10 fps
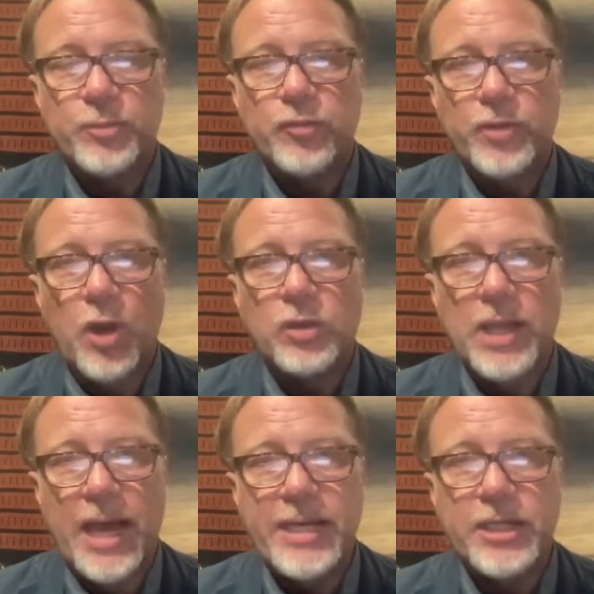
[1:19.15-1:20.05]
moved
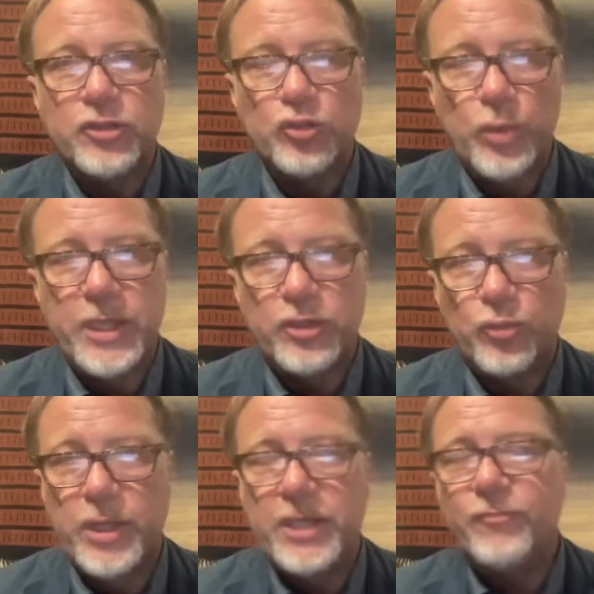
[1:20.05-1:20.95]
online in
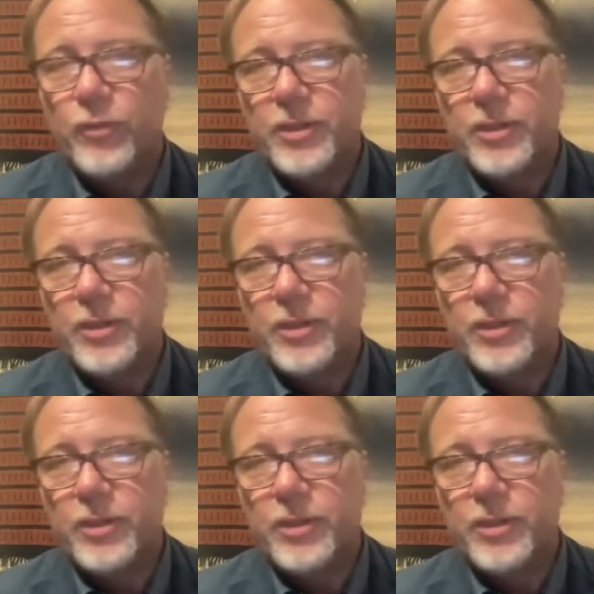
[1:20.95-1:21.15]
2020